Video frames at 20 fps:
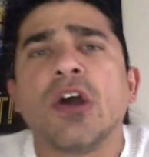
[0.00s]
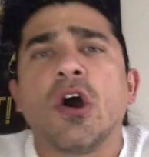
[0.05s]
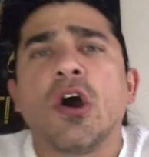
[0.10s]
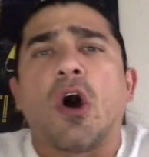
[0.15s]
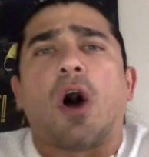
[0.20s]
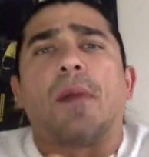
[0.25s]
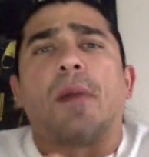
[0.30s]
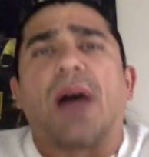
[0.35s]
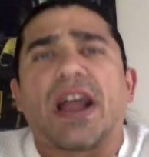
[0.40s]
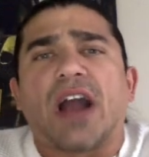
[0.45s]

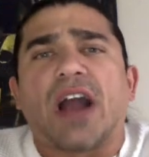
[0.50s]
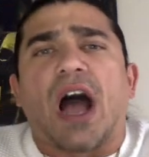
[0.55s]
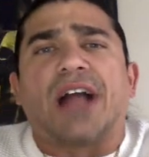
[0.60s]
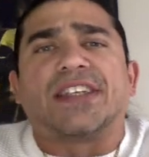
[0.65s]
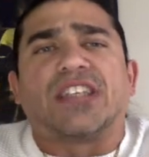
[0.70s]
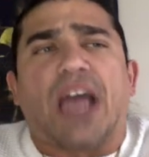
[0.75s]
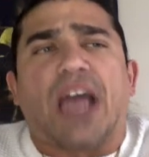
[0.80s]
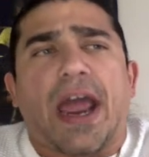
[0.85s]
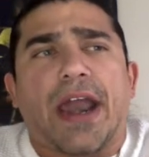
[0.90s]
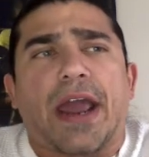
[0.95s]
Oh my God,
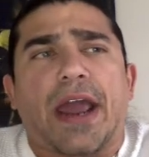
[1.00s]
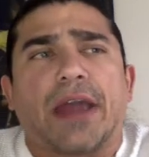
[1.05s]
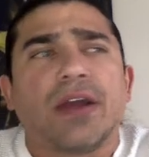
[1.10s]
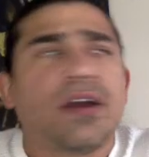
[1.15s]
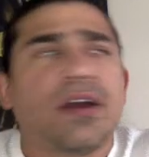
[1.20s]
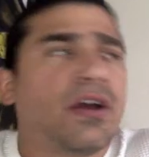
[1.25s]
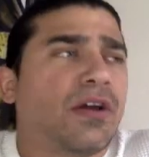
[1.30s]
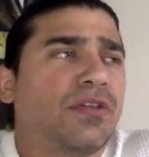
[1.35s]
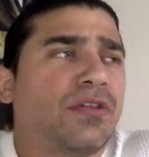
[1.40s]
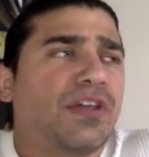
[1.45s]
Zady,
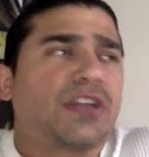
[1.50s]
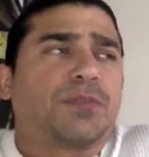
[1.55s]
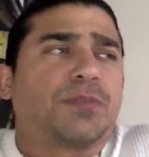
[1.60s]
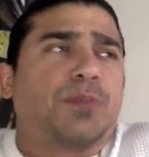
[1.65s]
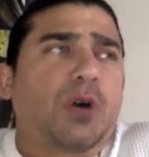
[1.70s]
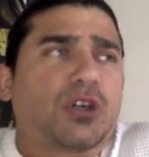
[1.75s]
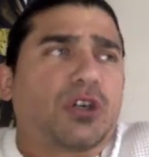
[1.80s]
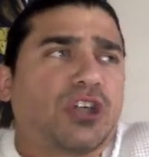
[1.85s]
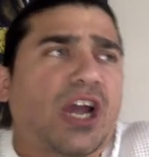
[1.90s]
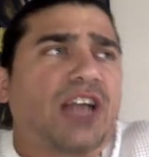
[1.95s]
this
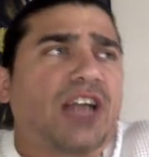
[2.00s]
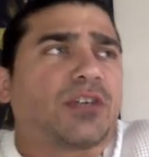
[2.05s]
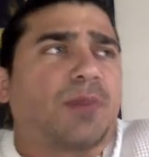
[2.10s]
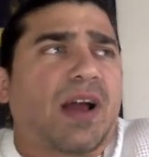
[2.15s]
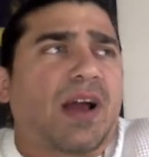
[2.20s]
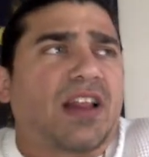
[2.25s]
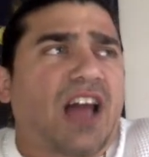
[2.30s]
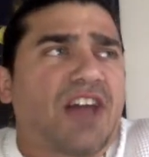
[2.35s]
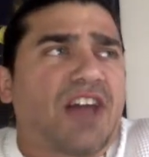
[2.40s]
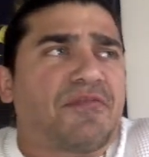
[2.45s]
book changed
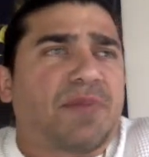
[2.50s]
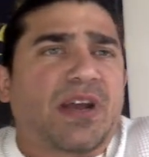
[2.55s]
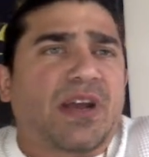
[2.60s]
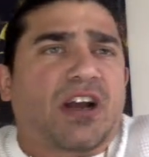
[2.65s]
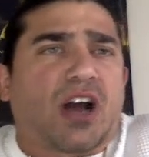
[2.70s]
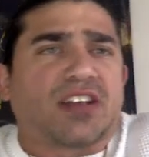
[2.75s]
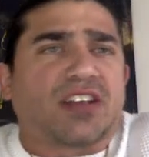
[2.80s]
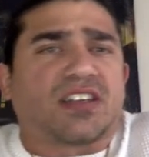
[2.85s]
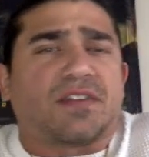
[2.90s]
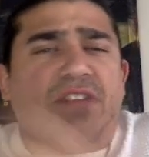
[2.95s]
my life
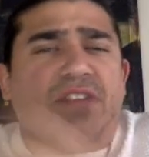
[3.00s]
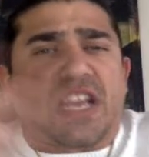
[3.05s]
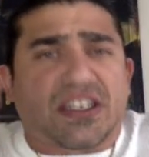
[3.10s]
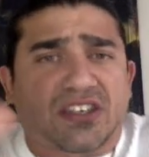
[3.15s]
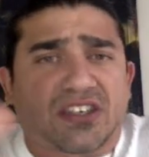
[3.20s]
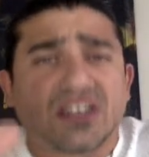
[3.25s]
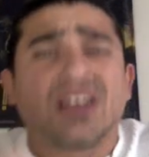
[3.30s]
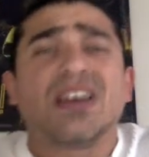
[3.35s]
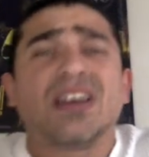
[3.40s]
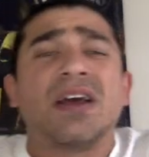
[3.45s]
because of
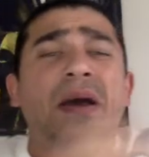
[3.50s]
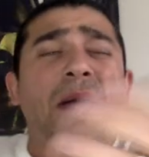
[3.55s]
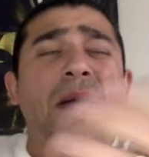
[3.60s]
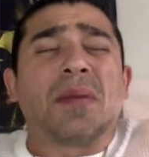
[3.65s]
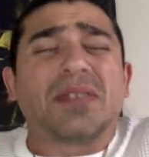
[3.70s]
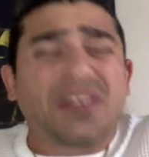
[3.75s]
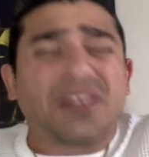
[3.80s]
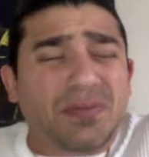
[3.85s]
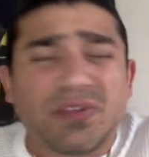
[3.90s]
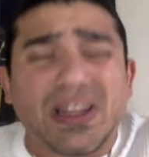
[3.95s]
this.
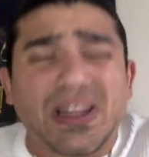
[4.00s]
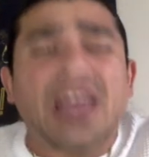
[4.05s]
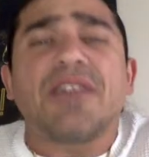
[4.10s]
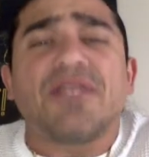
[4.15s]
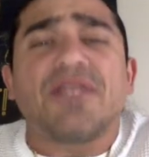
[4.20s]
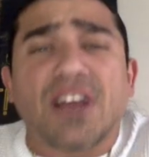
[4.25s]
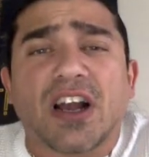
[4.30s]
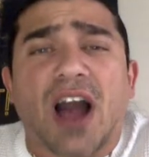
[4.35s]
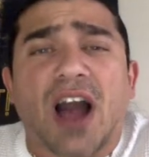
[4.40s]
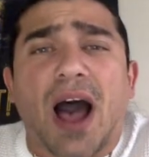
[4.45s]
Leave
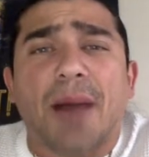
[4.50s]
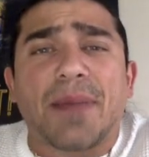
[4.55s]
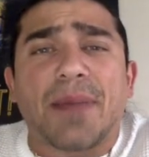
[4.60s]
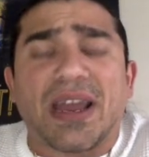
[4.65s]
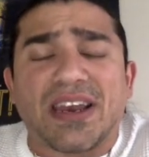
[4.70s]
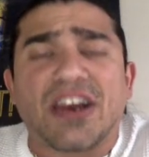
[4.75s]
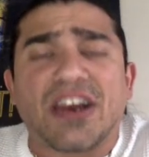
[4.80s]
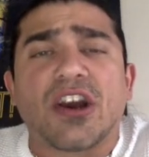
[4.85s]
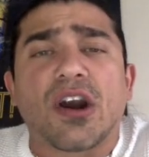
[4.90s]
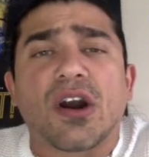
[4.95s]
the comment
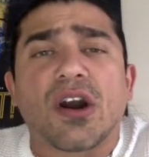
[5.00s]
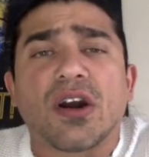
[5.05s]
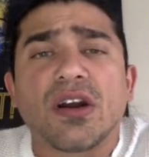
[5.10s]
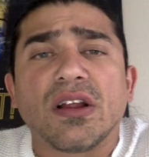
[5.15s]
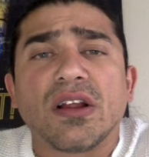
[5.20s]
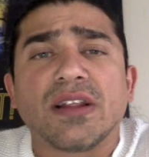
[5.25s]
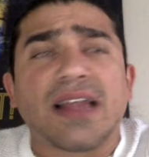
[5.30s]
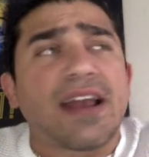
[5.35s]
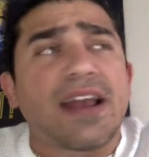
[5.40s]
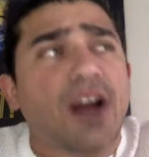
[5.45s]
here.
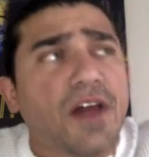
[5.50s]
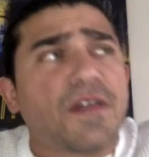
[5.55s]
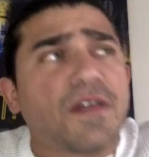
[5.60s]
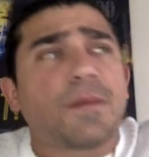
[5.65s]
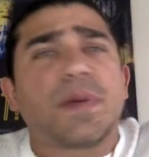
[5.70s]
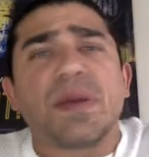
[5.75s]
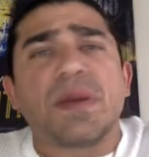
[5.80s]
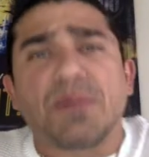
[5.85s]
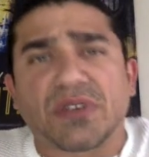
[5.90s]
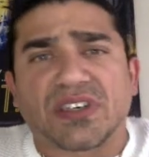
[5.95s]
Let other
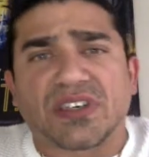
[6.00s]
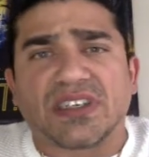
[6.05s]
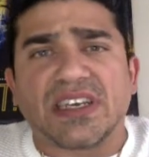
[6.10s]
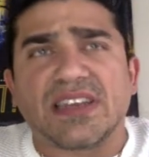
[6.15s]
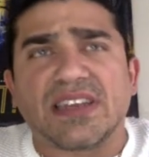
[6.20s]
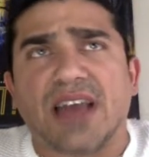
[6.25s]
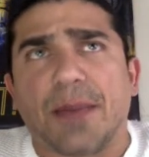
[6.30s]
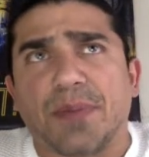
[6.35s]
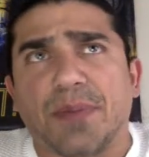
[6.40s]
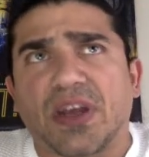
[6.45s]
people see
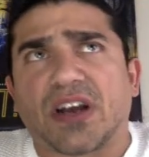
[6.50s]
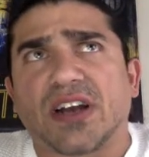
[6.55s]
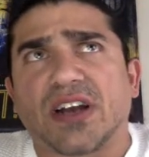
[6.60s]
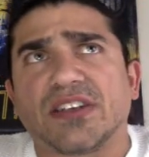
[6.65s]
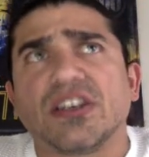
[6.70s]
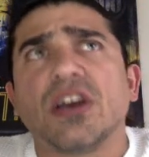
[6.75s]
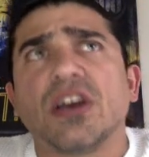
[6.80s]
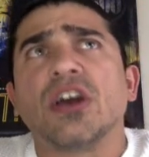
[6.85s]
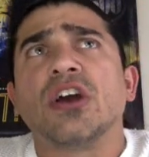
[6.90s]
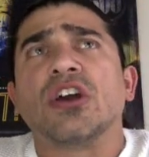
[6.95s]
that
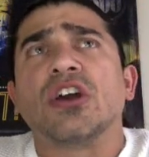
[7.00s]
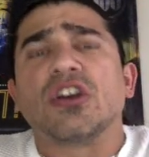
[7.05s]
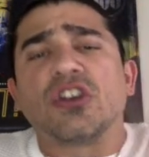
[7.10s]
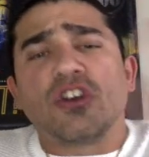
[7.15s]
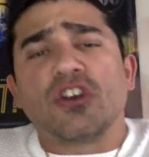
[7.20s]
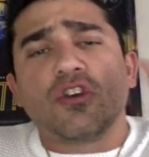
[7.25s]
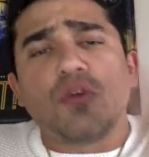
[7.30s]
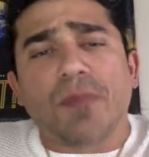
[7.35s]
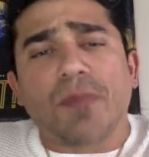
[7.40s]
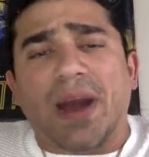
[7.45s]
because
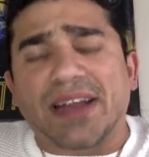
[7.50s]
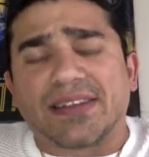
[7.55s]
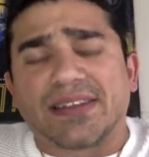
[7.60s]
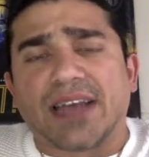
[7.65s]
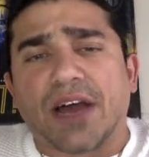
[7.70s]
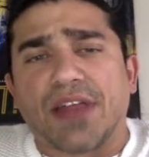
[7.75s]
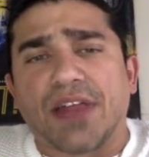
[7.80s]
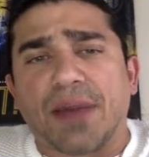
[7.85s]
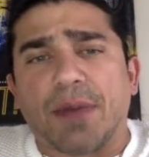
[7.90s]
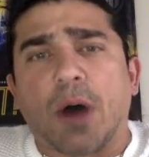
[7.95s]
you might
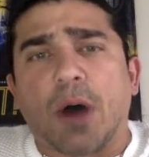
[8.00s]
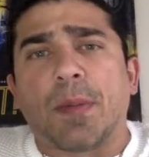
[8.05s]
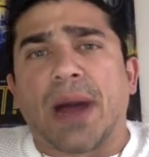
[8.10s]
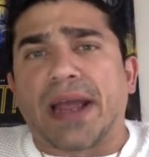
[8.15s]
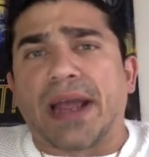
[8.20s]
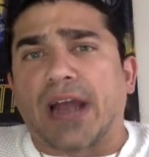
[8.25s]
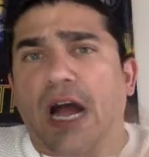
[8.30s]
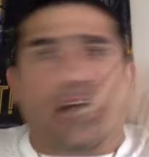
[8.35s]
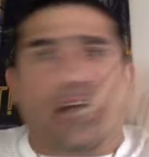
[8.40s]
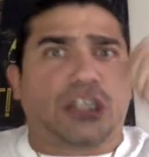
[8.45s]
tell them, oh my
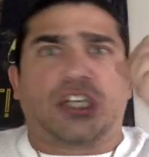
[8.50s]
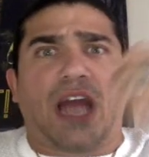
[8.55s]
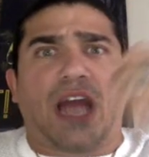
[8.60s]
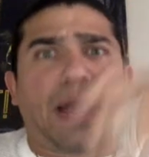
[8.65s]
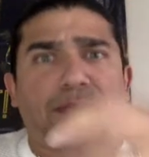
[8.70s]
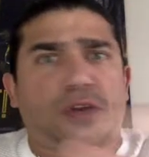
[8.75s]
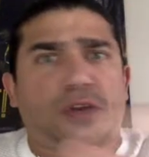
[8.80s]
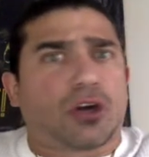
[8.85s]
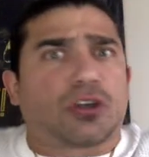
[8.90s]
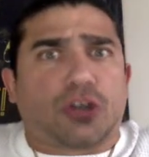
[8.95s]
God,
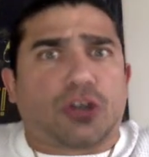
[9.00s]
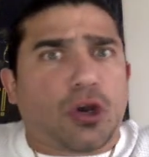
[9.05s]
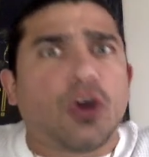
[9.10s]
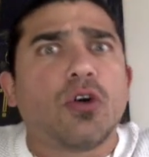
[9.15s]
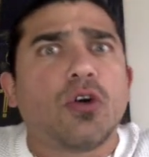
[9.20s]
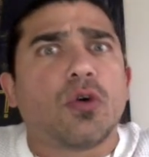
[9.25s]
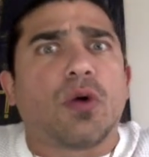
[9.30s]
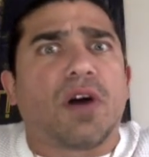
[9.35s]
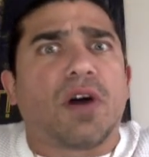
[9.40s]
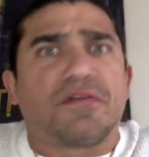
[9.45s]
chapter
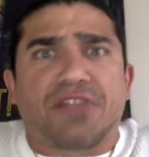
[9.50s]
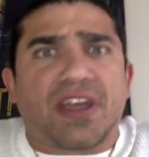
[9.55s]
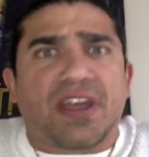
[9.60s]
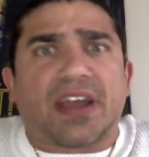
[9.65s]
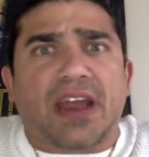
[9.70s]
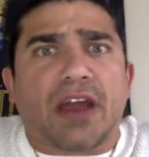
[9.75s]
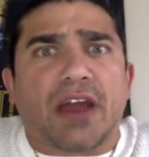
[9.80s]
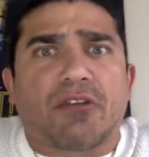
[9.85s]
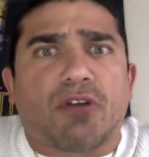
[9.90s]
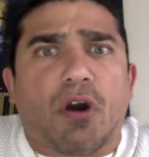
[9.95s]
two of Think
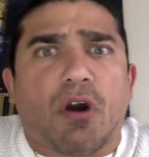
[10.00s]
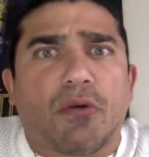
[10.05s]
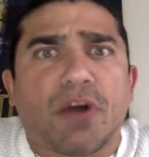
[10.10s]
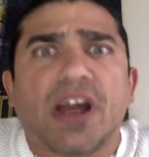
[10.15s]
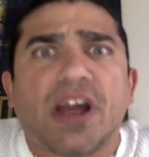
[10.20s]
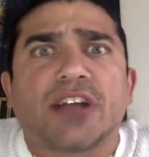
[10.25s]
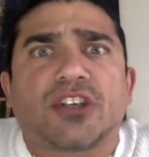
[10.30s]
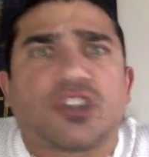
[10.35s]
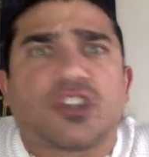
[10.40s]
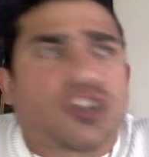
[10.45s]
and Grow
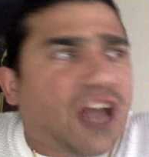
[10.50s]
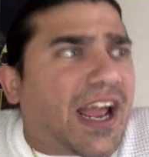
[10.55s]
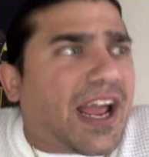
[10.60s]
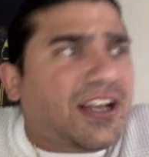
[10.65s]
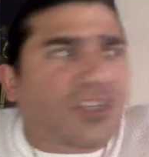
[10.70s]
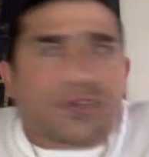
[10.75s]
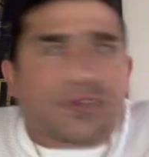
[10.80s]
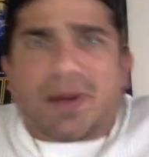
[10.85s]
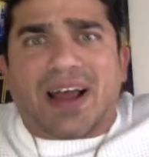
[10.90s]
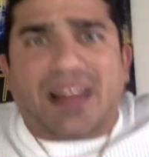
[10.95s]
Rich
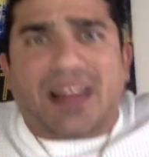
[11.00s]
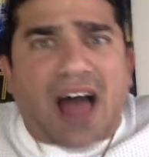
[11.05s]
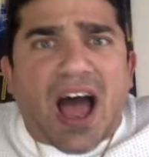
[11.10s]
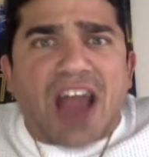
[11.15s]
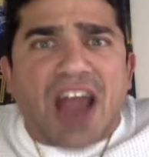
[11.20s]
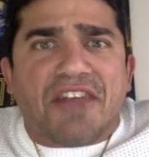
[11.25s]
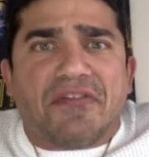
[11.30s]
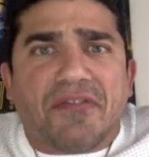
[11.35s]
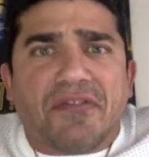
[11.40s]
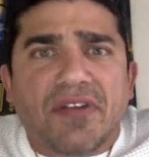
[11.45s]
changed my
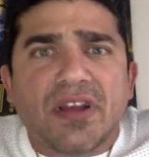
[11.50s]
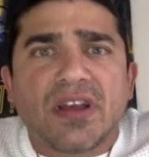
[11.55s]
life.